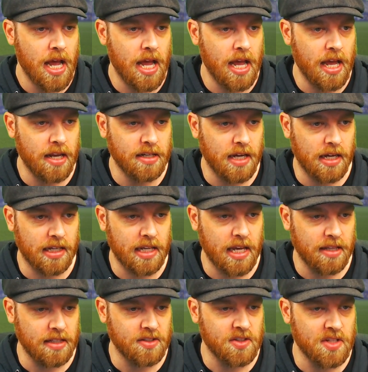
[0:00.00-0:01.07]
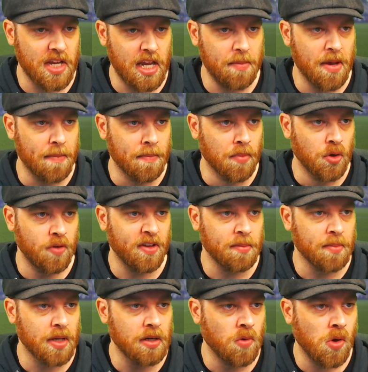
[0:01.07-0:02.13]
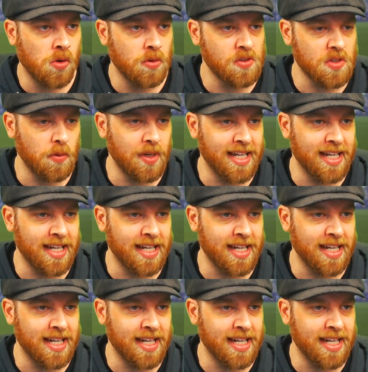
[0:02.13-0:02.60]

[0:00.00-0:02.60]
and get this team moving. But also we